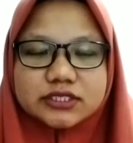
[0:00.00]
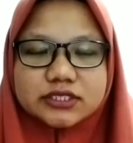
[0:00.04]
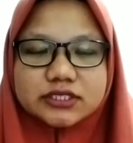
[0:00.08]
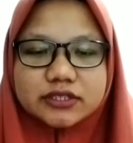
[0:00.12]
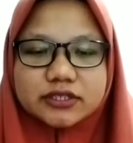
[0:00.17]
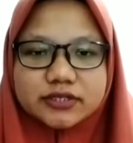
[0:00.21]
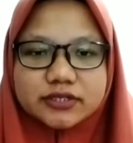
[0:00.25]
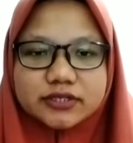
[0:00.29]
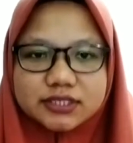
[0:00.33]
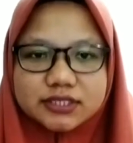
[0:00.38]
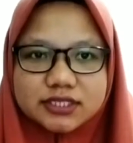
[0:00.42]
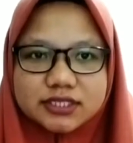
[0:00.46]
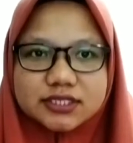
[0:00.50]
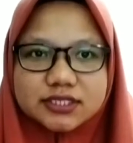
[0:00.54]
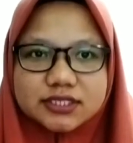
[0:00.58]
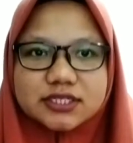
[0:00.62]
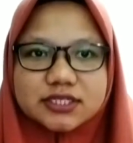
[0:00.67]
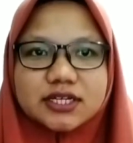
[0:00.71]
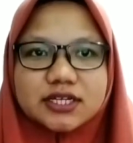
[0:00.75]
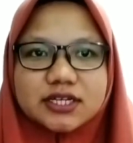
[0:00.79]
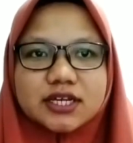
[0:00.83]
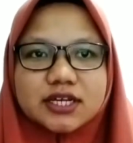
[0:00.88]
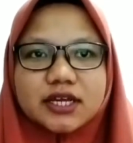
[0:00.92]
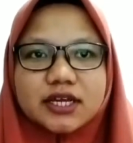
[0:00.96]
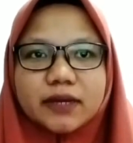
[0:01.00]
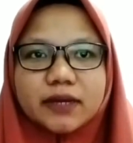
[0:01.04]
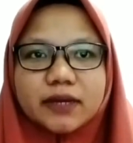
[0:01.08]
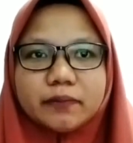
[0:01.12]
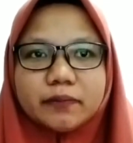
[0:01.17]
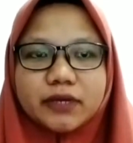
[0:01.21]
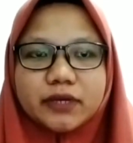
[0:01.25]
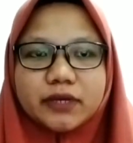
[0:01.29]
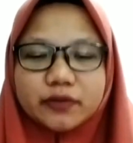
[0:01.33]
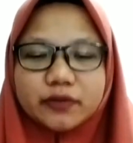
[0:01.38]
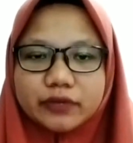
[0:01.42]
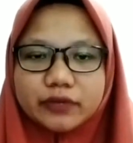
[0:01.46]
sources.
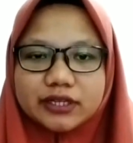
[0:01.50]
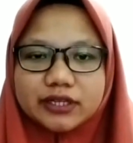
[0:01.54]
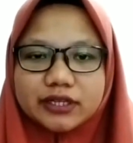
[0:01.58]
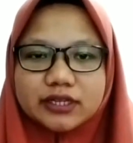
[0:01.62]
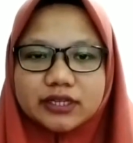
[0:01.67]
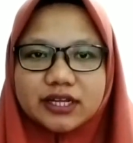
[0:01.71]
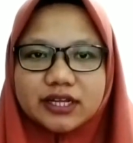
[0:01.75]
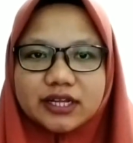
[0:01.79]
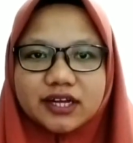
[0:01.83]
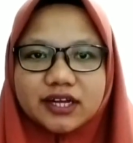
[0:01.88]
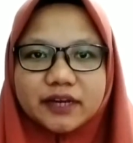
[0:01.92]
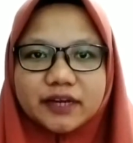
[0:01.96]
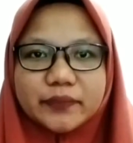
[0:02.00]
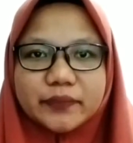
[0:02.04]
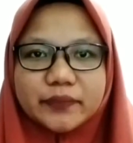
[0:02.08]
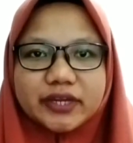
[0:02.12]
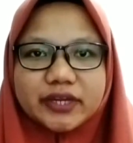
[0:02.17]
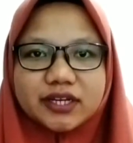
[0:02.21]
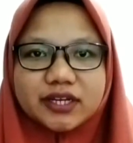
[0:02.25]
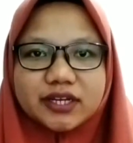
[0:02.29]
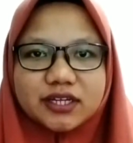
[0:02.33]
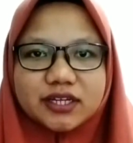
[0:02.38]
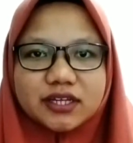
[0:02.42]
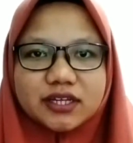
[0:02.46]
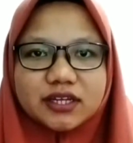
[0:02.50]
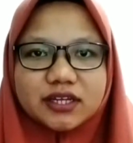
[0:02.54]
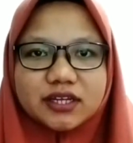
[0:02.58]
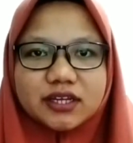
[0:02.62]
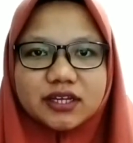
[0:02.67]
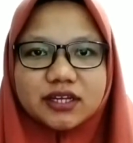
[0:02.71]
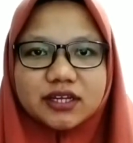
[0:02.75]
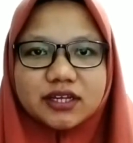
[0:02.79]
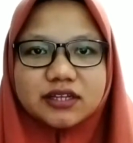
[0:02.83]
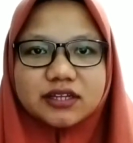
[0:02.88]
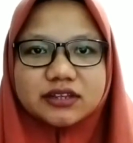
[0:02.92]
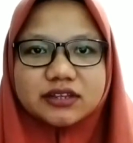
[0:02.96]
Meanwhile, there are many
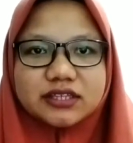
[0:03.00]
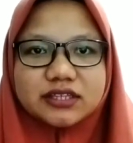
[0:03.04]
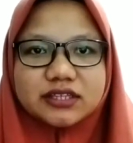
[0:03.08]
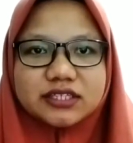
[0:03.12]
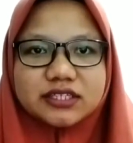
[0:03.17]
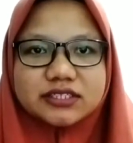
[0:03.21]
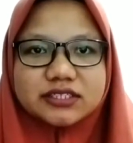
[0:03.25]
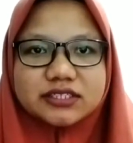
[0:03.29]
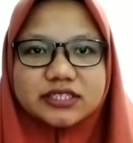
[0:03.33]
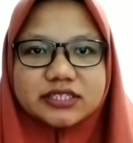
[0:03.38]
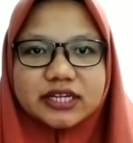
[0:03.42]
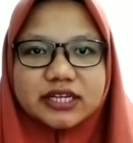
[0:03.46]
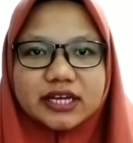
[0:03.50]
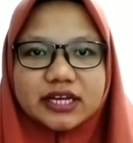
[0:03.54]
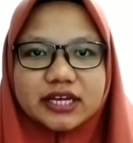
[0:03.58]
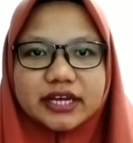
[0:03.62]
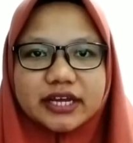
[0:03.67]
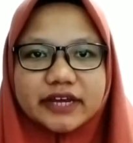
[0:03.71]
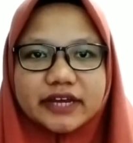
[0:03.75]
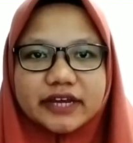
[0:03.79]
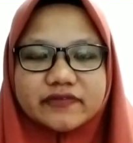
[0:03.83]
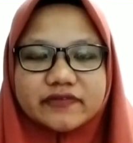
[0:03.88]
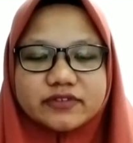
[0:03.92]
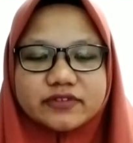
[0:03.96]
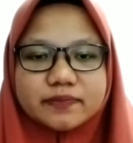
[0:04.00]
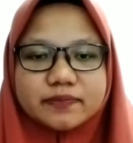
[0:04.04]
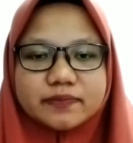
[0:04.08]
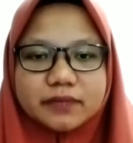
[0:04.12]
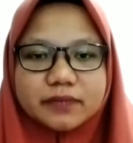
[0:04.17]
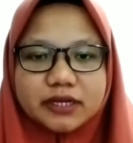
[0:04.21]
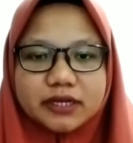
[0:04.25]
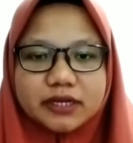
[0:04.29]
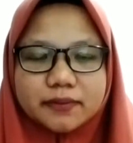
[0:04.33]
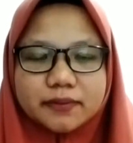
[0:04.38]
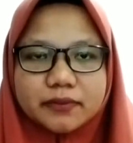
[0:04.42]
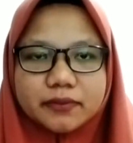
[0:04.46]
things that have
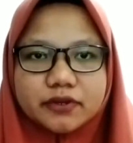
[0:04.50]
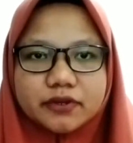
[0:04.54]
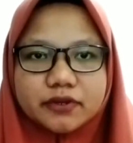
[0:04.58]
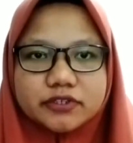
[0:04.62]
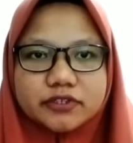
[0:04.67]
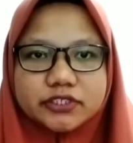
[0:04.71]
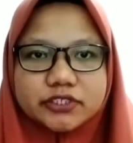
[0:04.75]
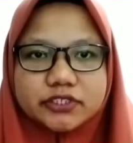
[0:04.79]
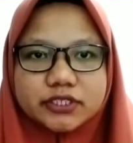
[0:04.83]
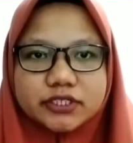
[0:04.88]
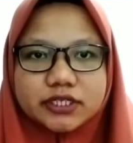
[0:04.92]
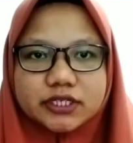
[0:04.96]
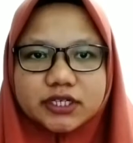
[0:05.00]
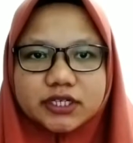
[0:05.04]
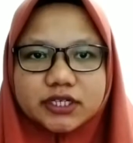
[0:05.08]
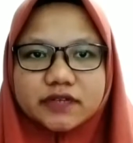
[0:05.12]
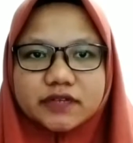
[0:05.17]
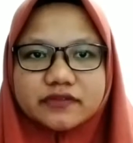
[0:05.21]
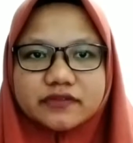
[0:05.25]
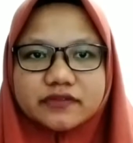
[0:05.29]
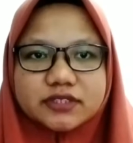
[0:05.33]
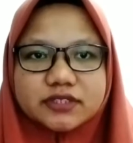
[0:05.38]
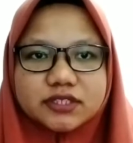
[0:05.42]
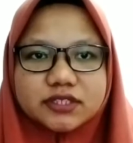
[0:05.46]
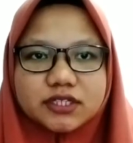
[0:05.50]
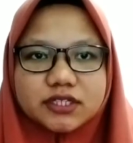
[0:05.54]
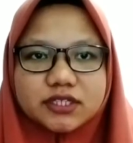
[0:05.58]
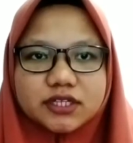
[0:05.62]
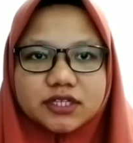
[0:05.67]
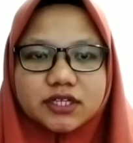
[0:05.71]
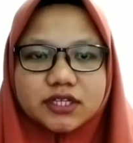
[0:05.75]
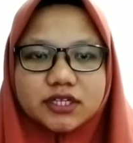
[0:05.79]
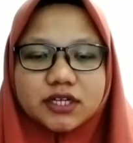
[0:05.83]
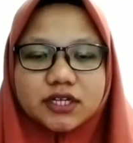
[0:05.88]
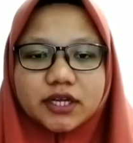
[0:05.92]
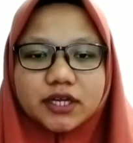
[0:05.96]
sparked biological diversity.